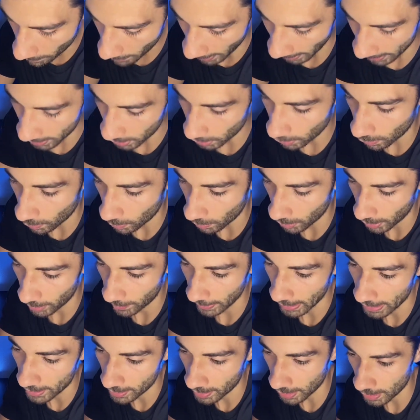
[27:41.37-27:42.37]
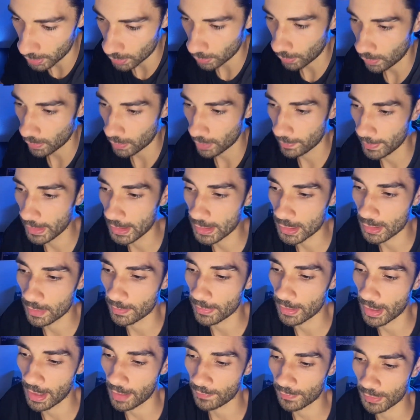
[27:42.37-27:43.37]
That's all what it means. That's all it means to
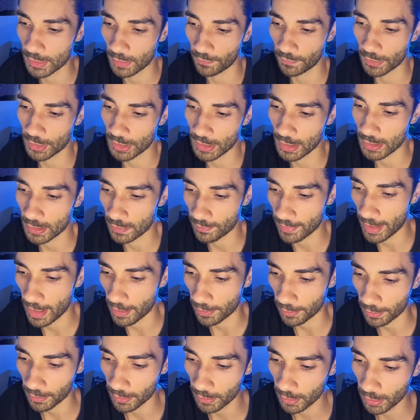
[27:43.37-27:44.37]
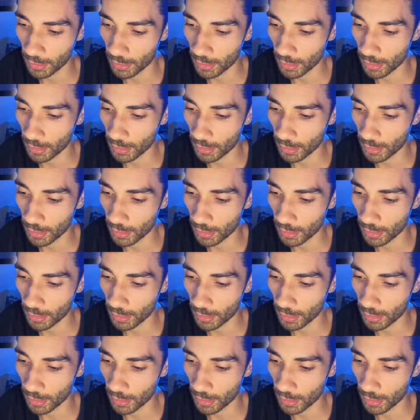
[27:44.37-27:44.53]
have different states of matter.